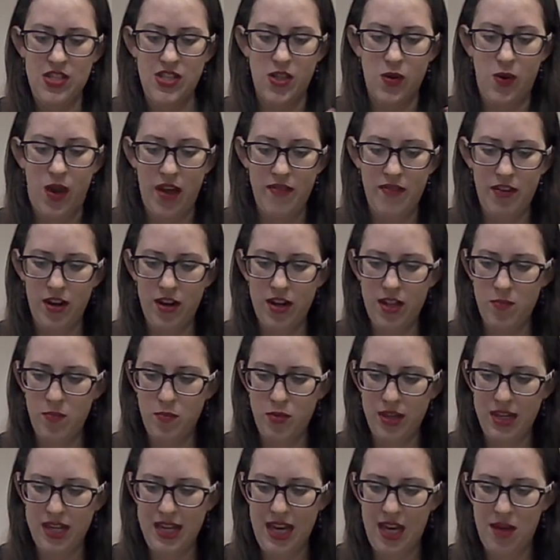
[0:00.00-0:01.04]
So I've already
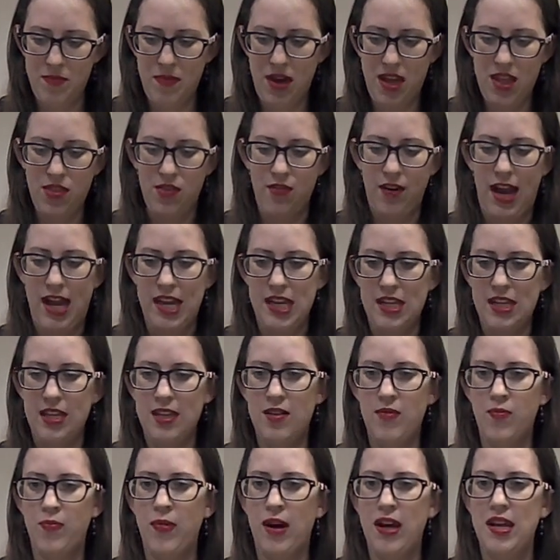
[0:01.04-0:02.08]
pre-cut my thread,
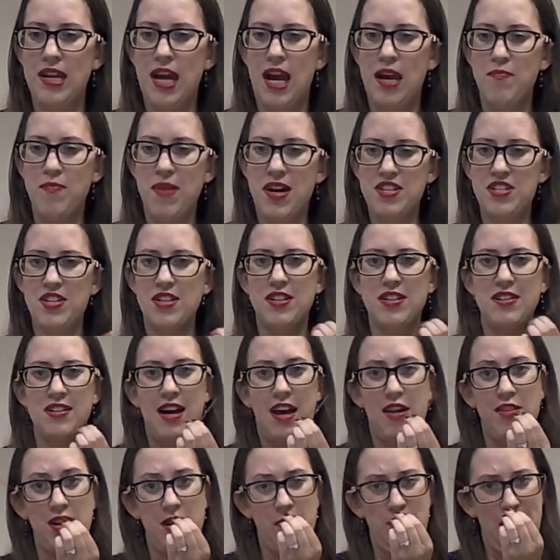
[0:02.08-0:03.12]
but I measured
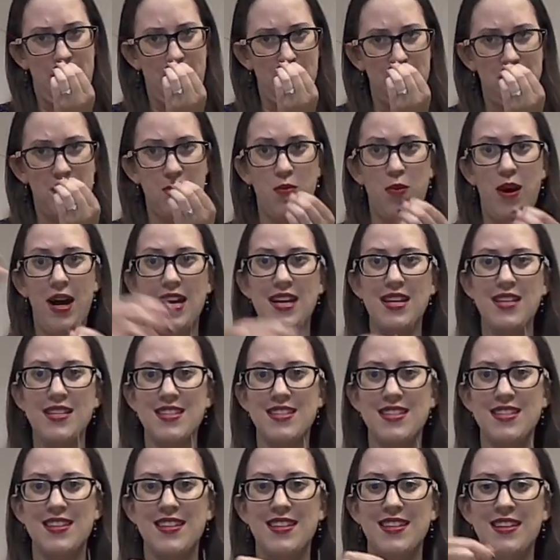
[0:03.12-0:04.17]
it out about
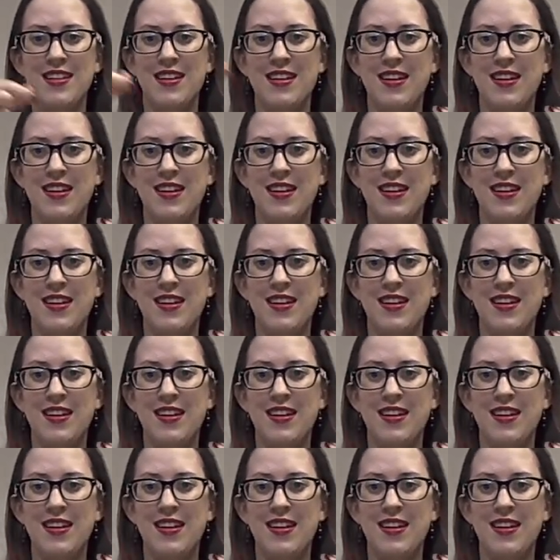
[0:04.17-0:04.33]
twice